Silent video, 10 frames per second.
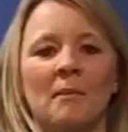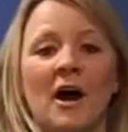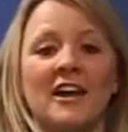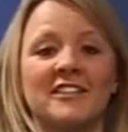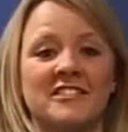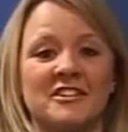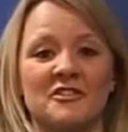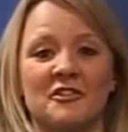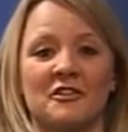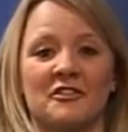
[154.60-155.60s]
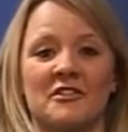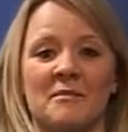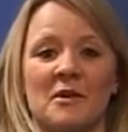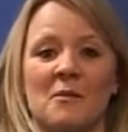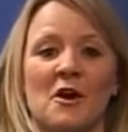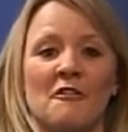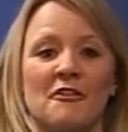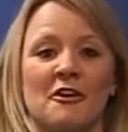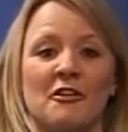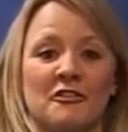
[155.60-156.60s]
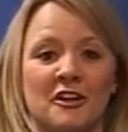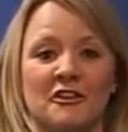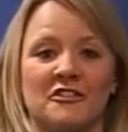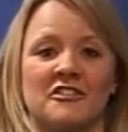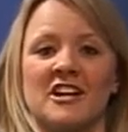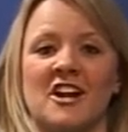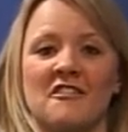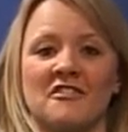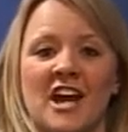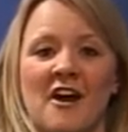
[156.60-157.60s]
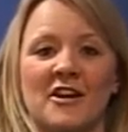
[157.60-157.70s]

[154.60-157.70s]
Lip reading: Behind the scenes tours are something we offer across a lot of sea lives now,